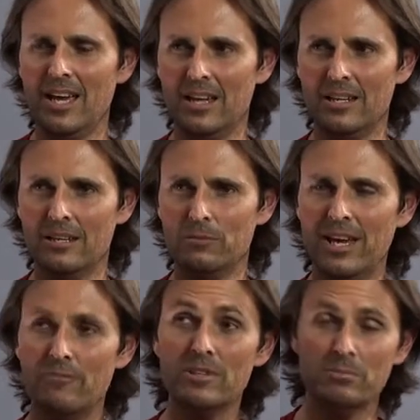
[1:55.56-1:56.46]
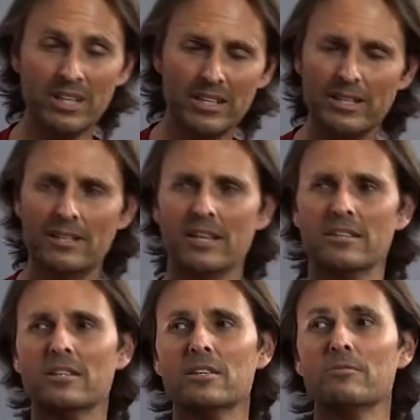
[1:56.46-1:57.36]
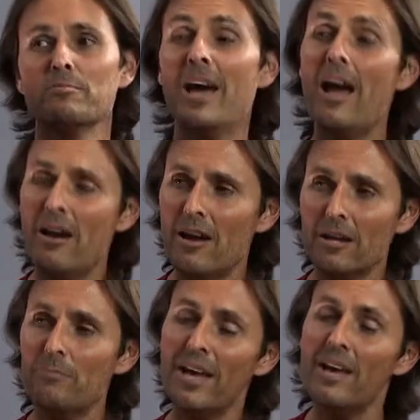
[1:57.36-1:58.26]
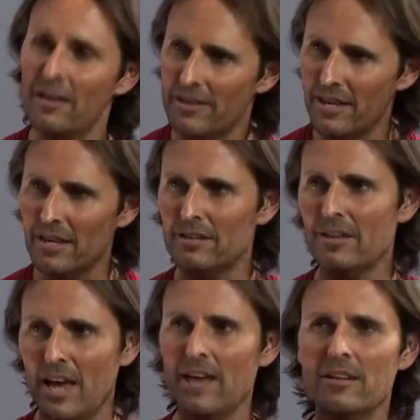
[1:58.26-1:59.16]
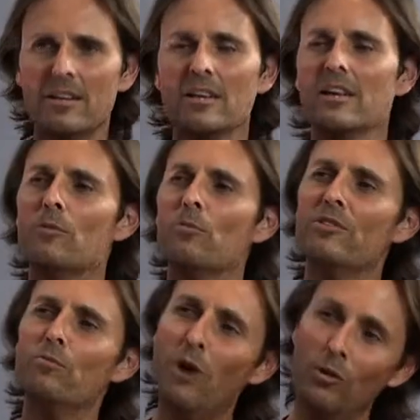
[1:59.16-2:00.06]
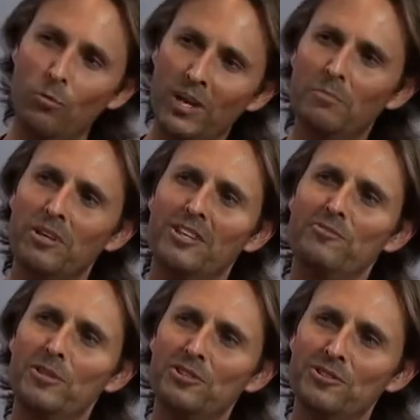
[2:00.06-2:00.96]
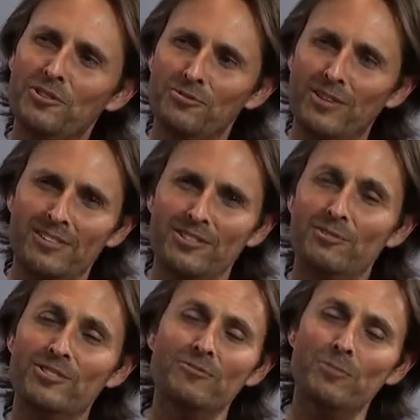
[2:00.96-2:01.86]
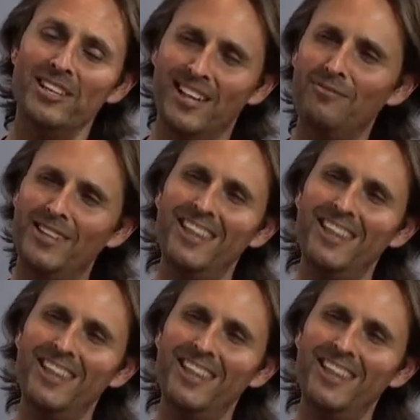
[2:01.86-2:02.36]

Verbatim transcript: And we have the ability then to compare, compare that, that with what we believe we should do for ourselves if we loved